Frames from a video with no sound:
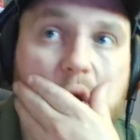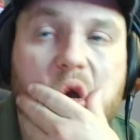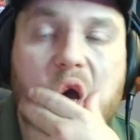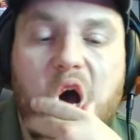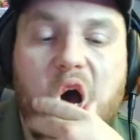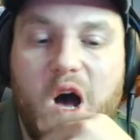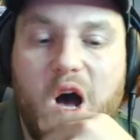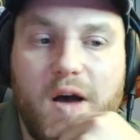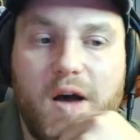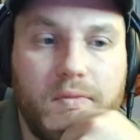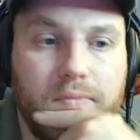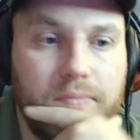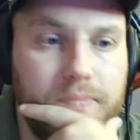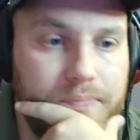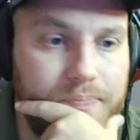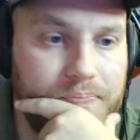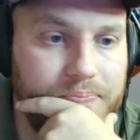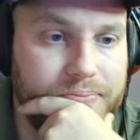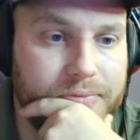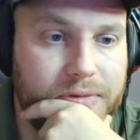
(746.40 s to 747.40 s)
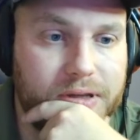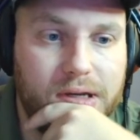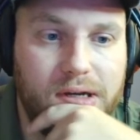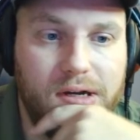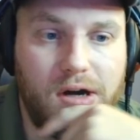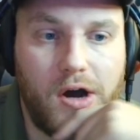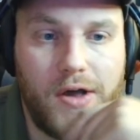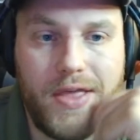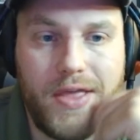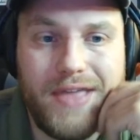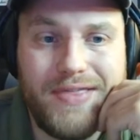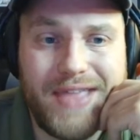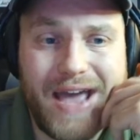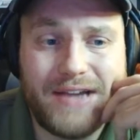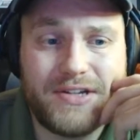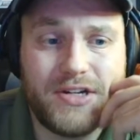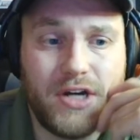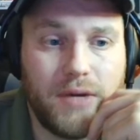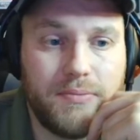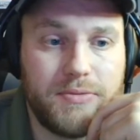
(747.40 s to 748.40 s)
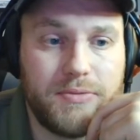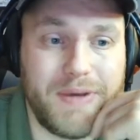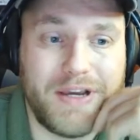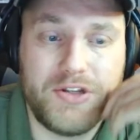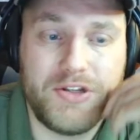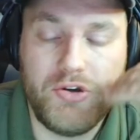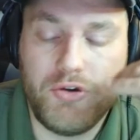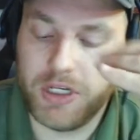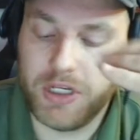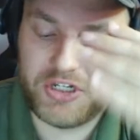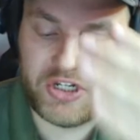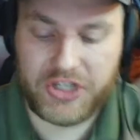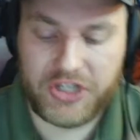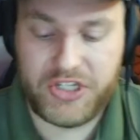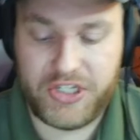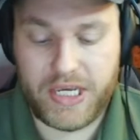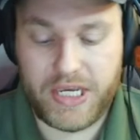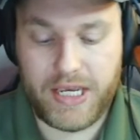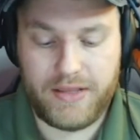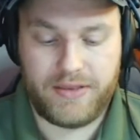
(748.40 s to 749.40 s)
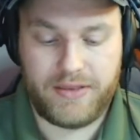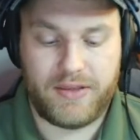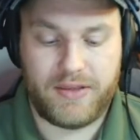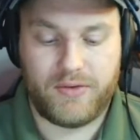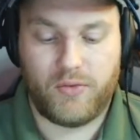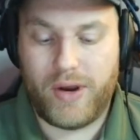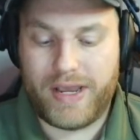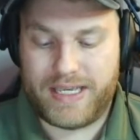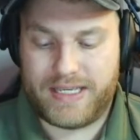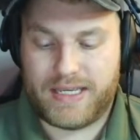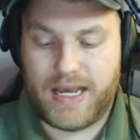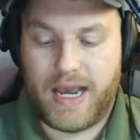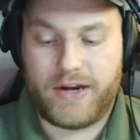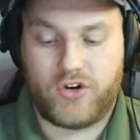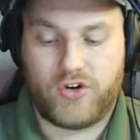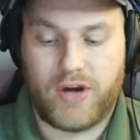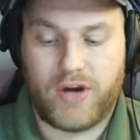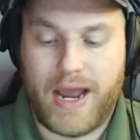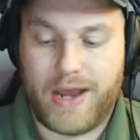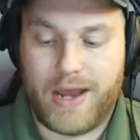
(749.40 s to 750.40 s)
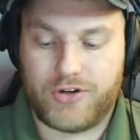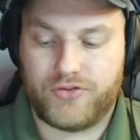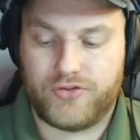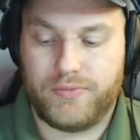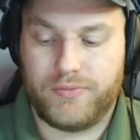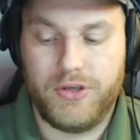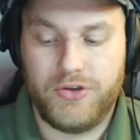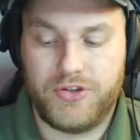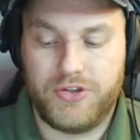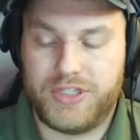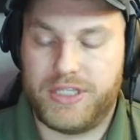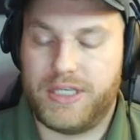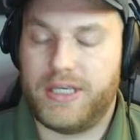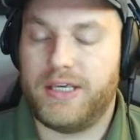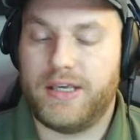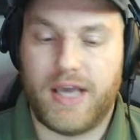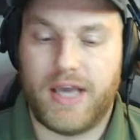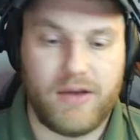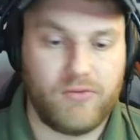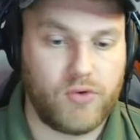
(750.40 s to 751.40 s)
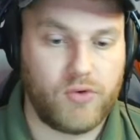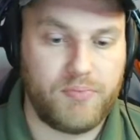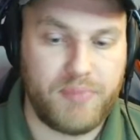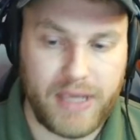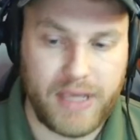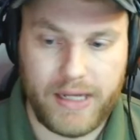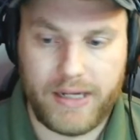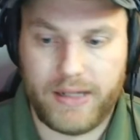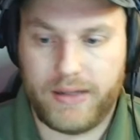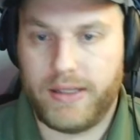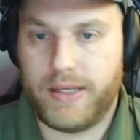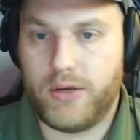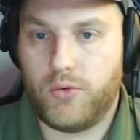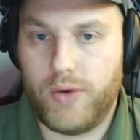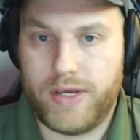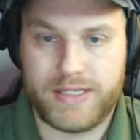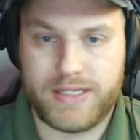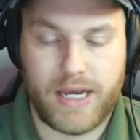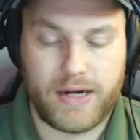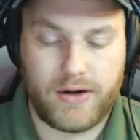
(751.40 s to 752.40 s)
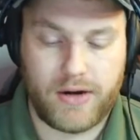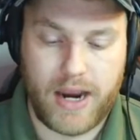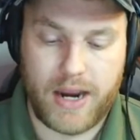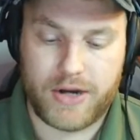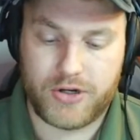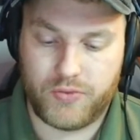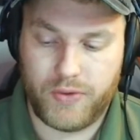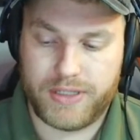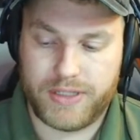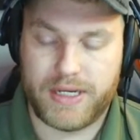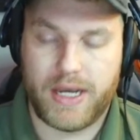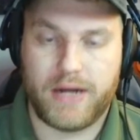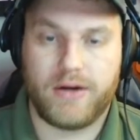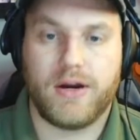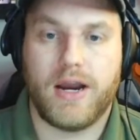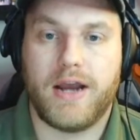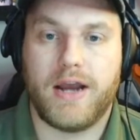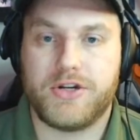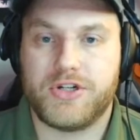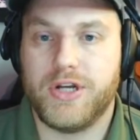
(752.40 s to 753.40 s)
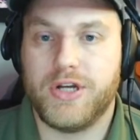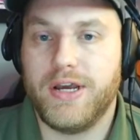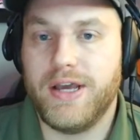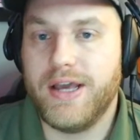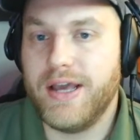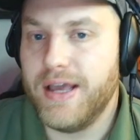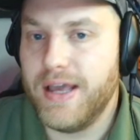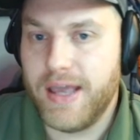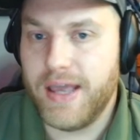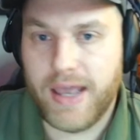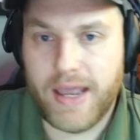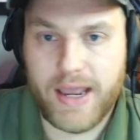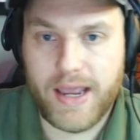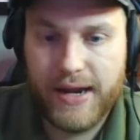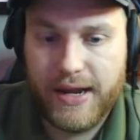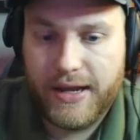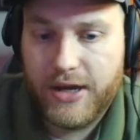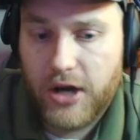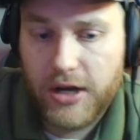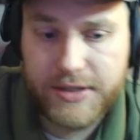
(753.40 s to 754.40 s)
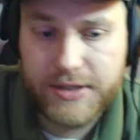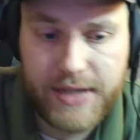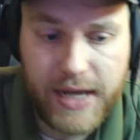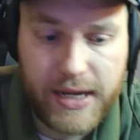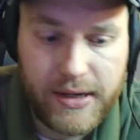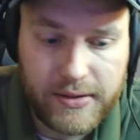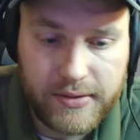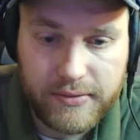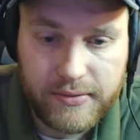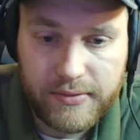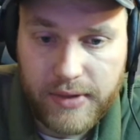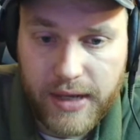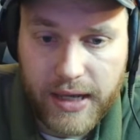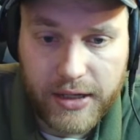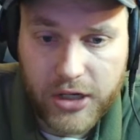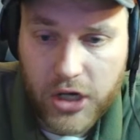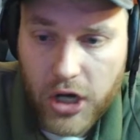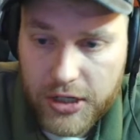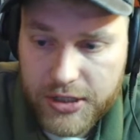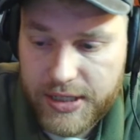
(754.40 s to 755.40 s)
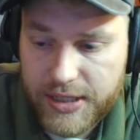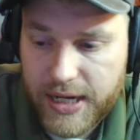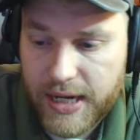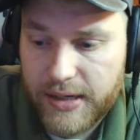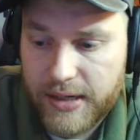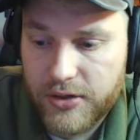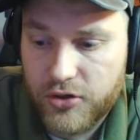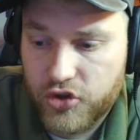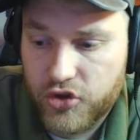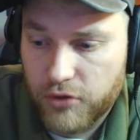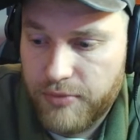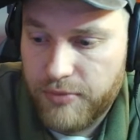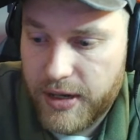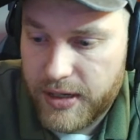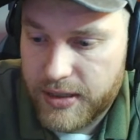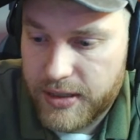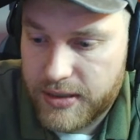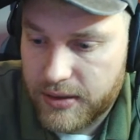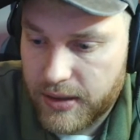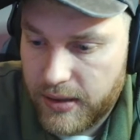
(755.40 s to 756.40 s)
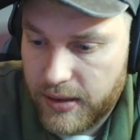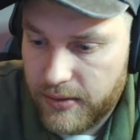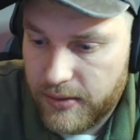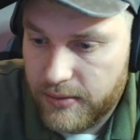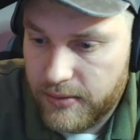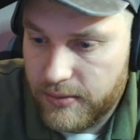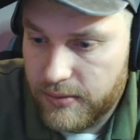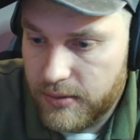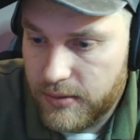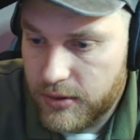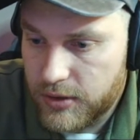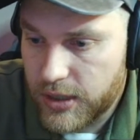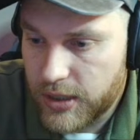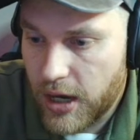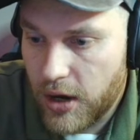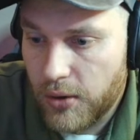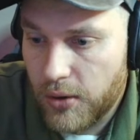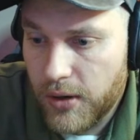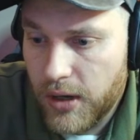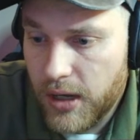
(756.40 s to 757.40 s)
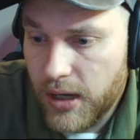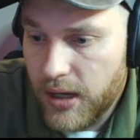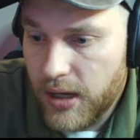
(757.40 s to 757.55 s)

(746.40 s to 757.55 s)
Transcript: in that terms because you could just see the weak side crash from UC repeatedly. Weak side crash. And it cost Dayton. It cost Dayton tremendously. So,